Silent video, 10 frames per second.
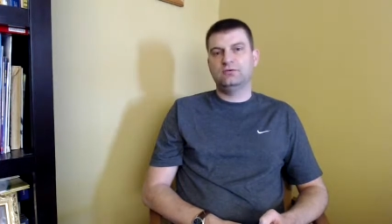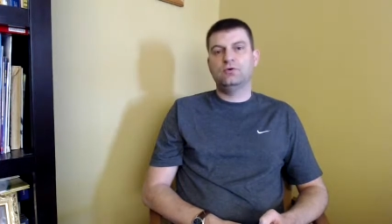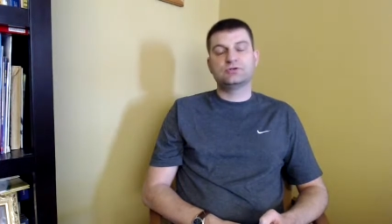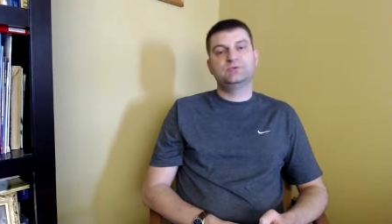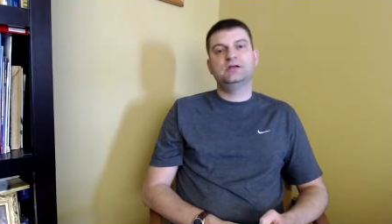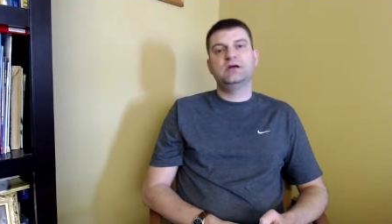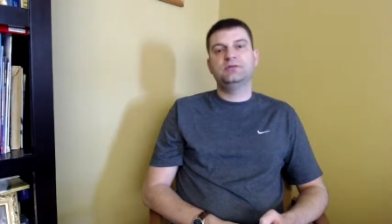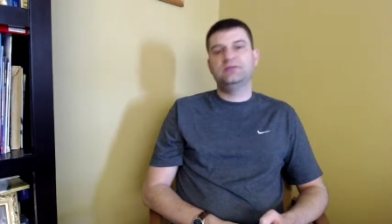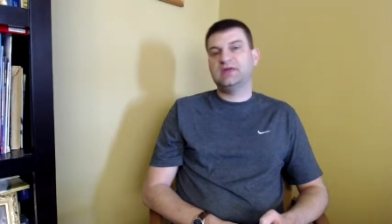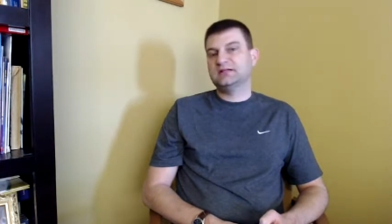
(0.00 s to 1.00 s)
Of course, we know
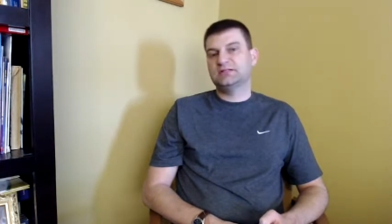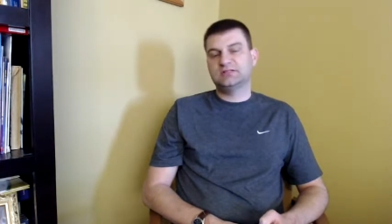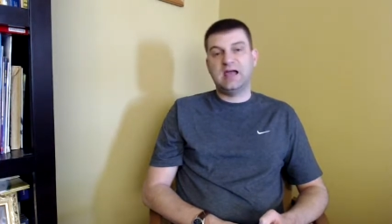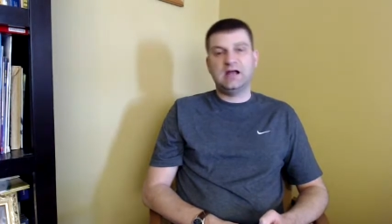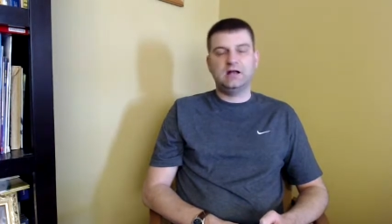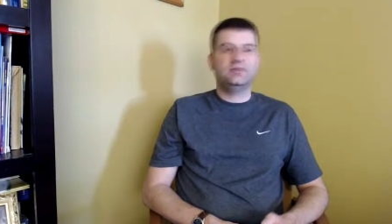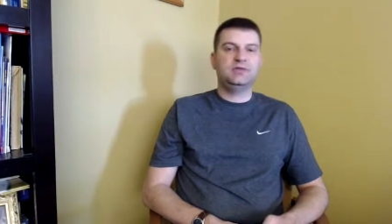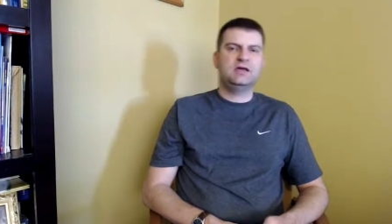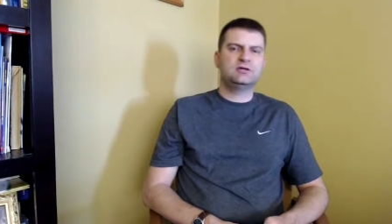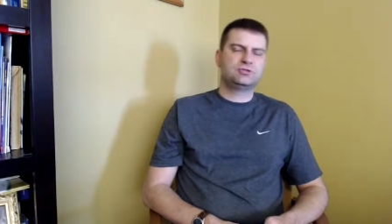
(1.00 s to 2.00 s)
that that's exactly what
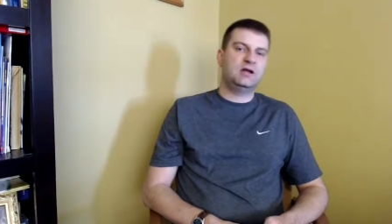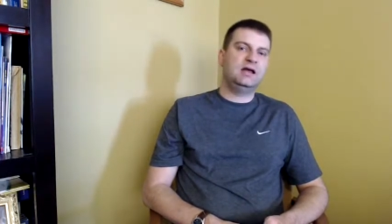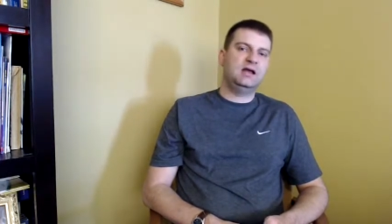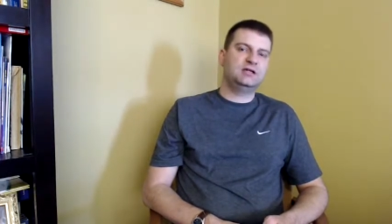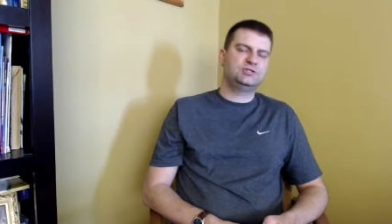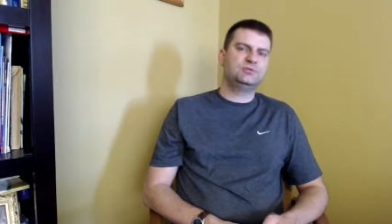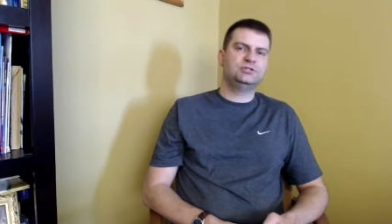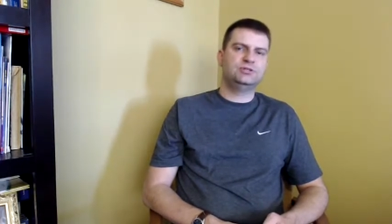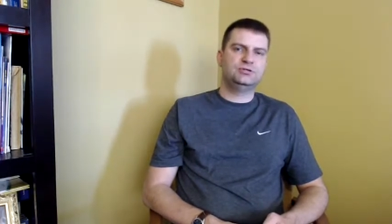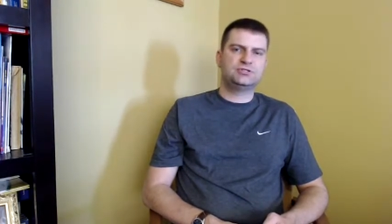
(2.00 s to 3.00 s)
the Israelite nation would
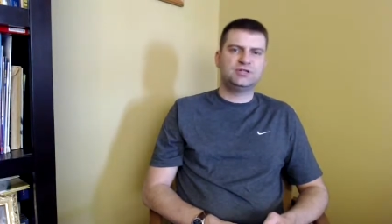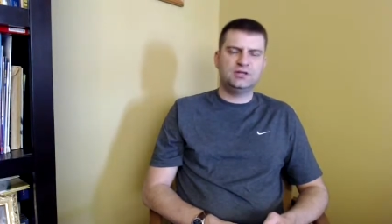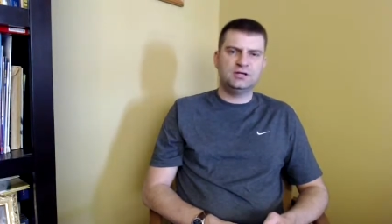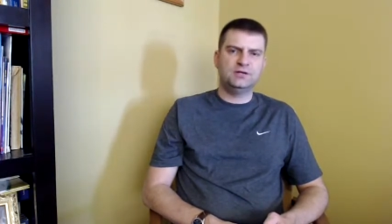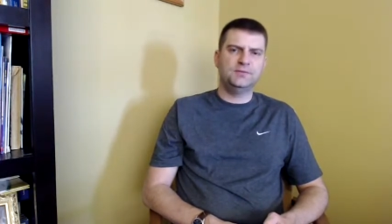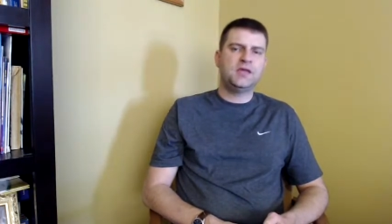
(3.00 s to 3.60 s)
choose to do.